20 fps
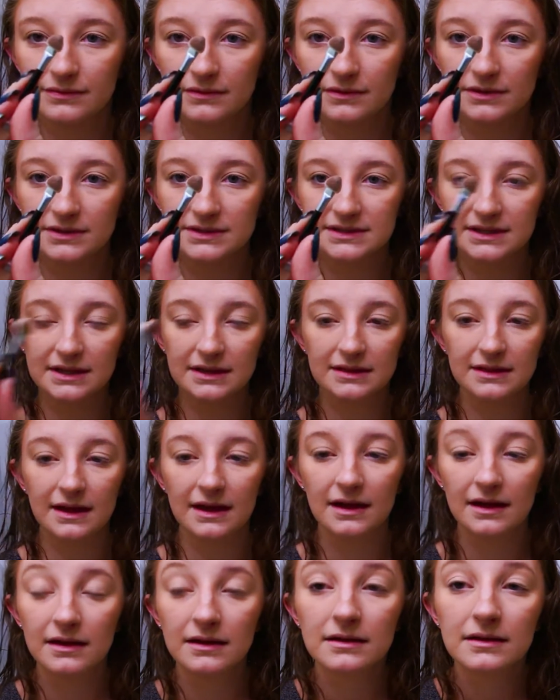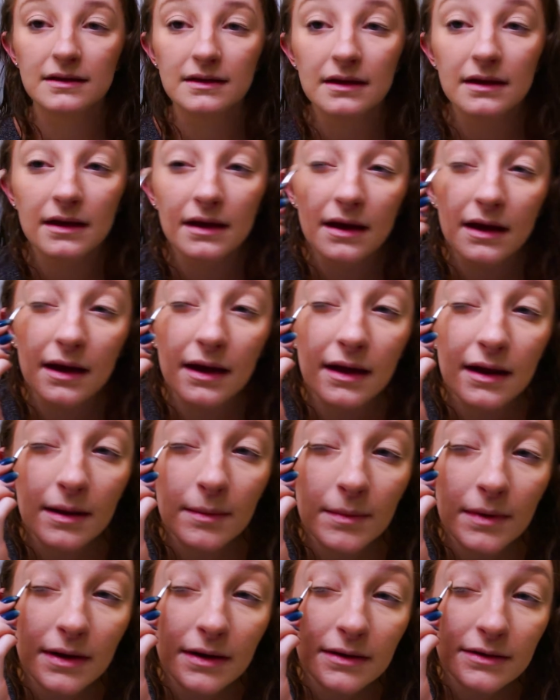looks like that. And
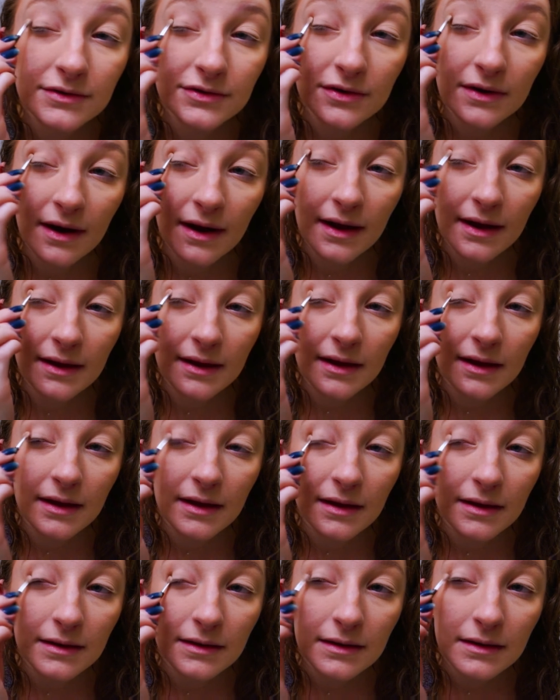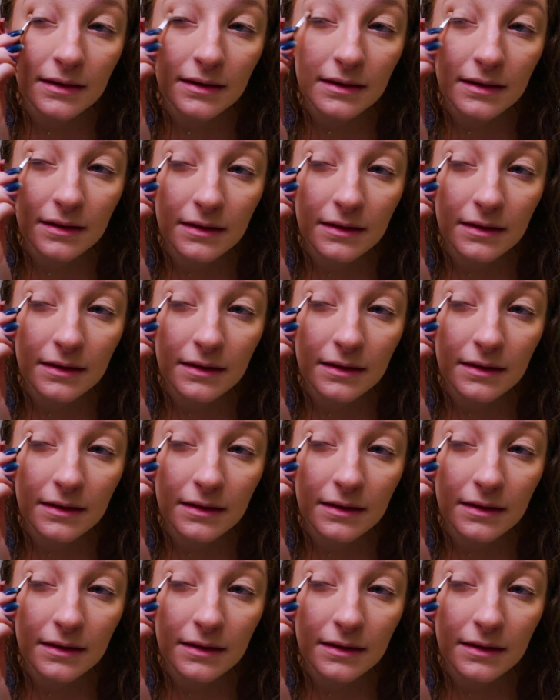I'm gonna try and